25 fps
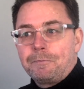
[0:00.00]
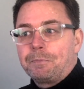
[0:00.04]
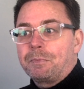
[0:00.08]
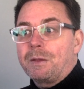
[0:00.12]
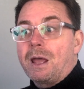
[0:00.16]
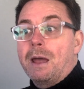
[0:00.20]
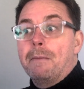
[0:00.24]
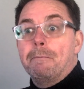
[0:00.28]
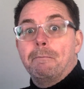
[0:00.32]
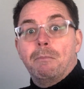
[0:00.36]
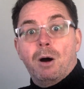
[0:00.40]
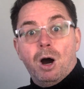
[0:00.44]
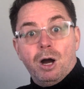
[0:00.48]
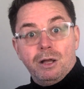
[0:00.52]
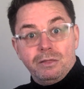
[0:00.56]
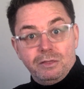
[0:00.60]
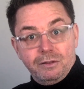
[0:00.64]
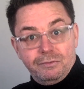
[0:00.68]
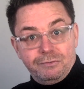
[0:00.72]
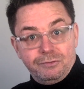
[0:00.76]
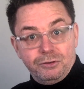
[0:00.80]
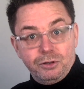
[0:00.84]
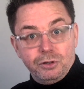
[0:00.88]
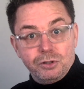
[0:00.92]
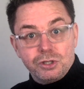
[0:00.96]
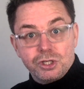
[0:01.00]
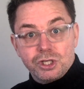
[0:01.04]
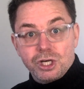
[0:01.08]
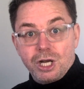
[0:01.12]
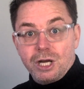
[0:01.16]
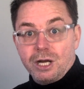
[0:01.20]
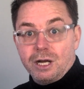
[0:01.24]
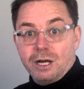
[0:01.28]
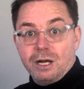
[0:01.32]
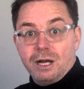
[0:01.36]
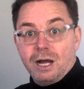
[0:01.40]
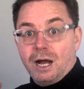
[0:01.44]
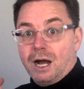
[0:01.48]
It might in the
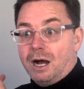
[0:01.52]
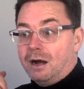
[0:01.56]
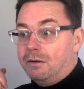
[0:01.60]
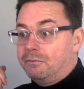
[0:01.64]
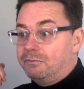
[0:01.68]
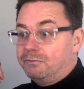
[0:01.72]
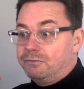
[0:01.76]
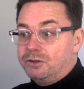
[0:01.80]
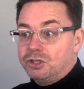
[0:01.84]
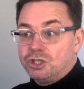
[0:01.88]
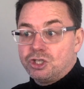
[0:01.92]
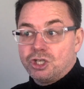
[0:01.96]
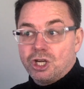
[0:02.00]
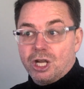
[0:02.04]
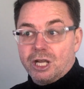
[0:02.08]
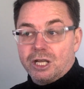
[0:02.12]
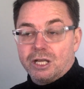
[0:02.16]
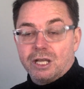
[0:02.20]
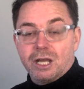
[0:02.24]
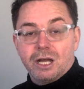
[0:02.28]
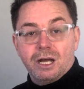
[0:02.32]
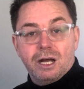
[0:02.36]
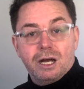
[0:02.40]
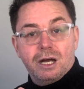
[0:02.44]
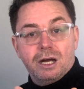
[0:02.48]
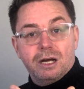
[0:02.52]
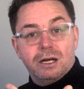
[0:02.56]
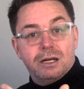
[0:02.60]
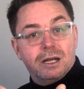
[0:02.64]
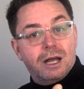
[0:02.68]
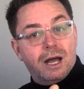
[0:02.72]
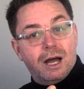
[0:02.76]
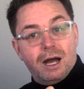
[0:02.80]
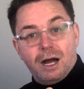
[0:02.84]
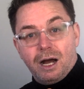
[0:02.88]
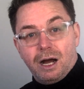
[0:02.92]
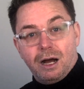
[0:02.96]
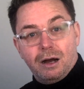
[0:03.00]
future,
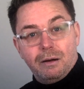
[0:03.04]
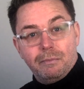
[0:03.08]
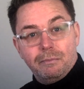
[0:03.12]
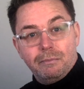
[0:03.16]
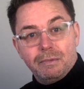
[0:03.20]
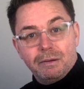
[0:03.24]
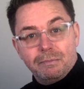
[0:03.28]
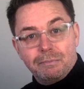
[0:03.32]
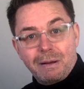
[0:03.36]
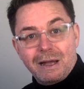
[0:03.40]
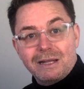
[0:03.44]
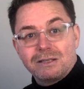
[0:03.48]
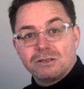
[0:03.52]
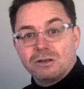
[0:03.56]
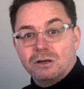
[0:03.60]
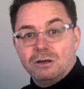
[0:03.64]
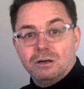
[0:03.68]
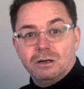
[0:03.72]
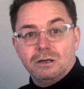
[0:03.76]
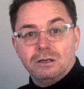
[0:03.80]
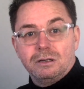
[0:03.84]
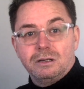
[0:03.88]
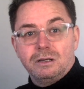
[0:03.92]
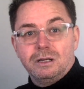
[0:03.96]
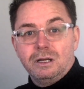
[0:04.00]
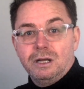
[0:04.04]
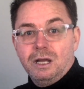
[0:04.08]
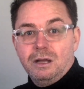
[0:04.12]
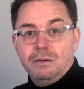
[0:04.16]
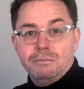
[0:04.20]
VidChecker, Baton,